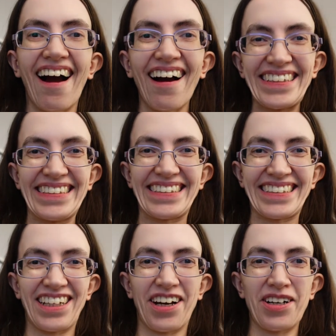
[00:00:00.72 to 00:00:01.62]
Hi,
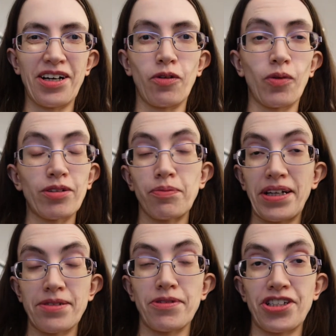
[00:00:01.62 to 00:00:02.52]
welcome
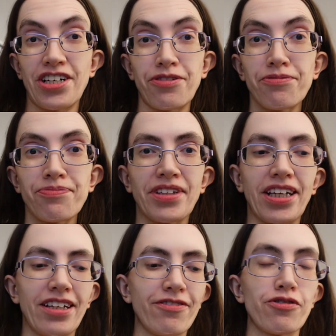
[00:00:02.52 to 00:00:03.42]
back to my channel,
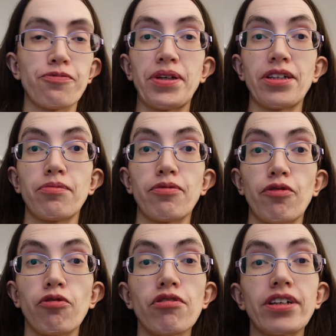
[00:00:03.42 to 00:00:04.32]
if you've been here
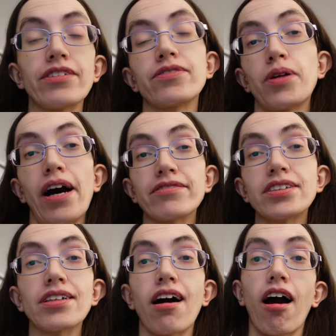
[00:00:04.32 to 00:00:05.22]
before. If you
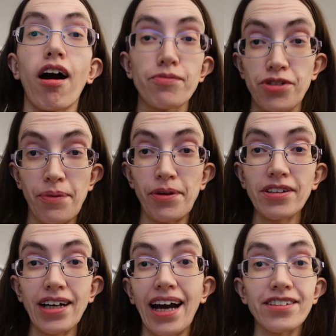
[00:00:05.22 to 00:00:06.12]
haven't, I'm Gemma,
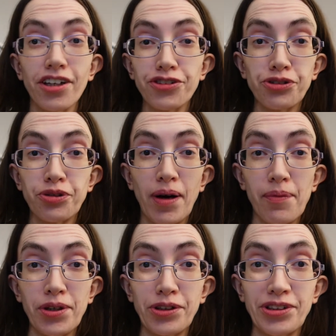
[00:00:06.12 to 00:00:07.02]
and I talk about
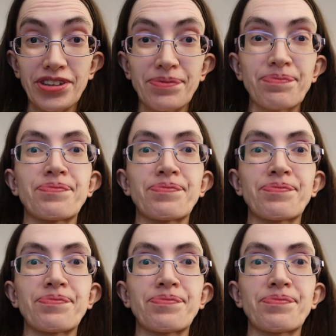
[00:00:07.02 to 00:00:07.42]
books.